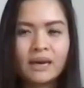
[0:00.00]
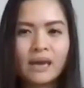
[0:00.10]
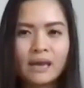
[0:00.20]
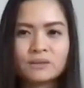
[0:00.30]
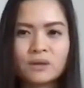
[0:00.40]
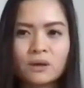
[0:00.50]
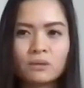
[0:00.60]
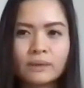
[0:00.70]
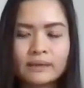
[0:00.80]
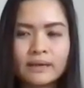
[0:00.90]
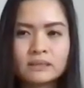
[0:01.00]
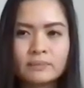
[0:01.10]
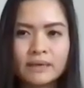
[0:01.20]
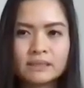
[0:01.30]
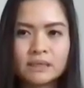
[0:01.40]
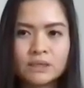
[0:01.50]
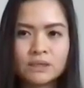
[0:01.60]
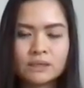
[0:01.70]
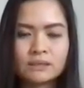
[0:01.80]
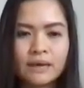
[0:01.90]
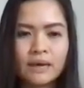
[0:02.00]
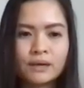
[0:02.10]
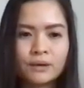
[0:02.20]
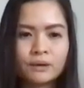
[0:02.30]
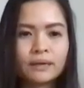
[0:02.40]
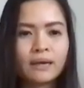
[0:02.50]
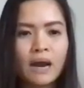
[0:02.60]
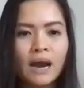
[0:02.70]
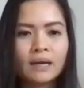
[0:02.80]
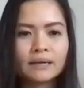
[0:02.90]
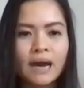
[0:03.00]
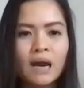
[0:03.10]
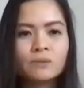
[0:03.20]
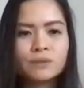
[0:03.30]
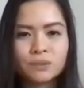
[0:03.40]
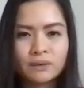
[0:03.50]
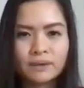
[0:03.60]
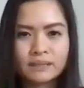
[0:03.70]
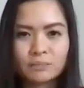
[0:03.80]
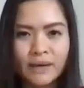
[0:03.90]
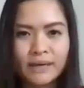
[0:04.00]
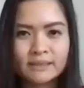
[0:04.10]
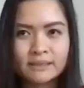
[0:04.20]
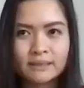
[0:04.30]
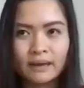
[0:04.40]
And so with customization is that, like how would you want to express